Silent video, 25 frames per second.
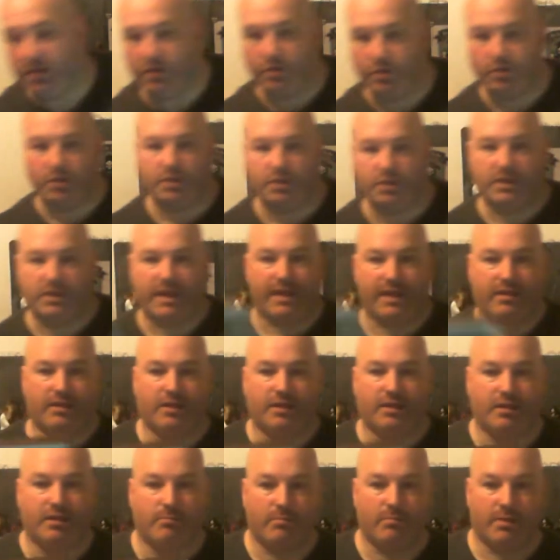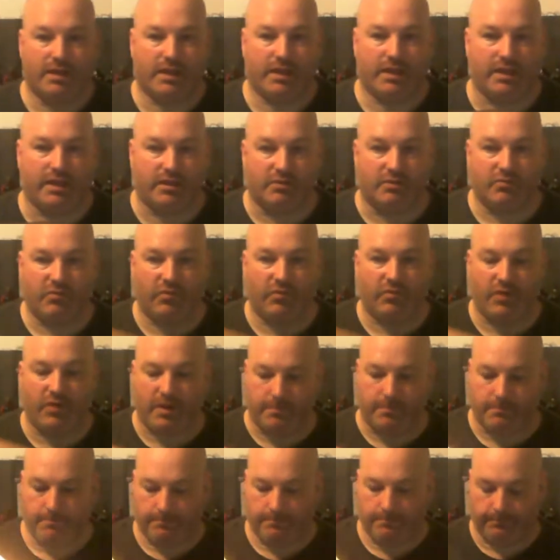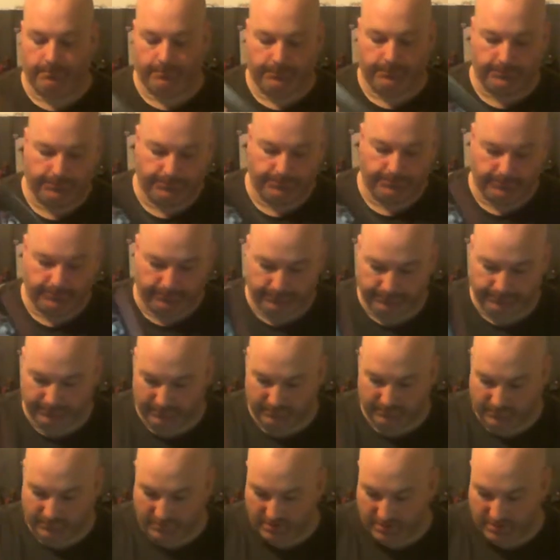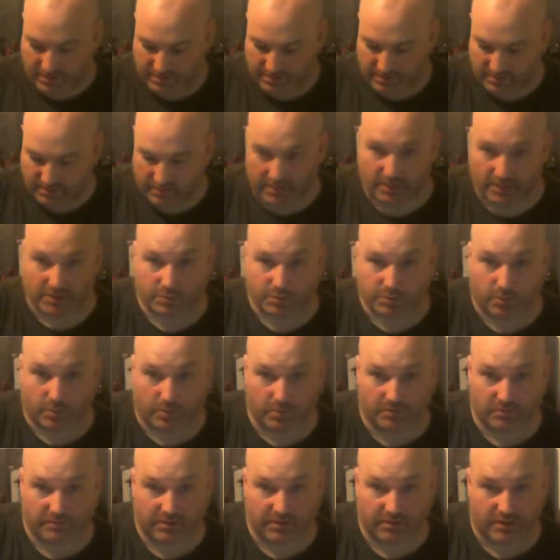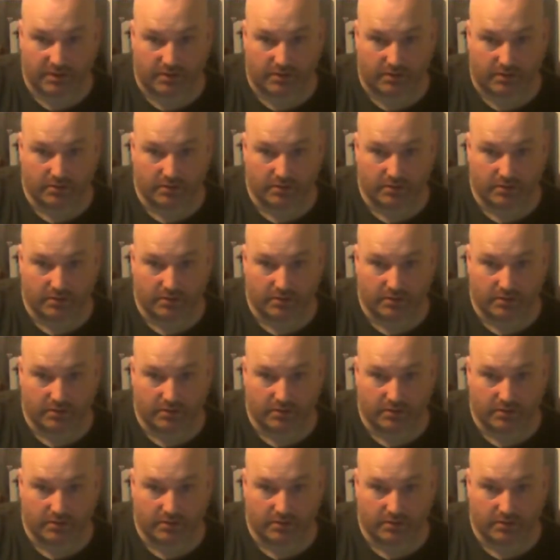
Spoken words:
could get them in a frame. And that's what we've done.